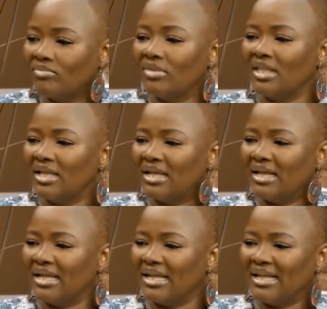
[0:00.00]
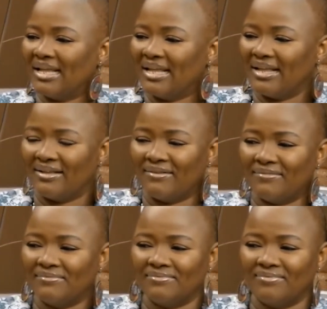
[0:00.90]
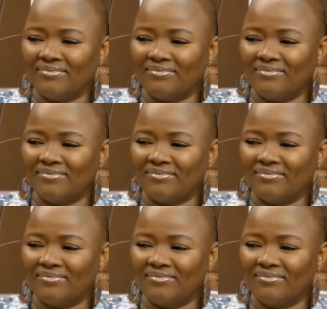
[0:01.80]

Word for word: Yam Sharp. This one, you know, if you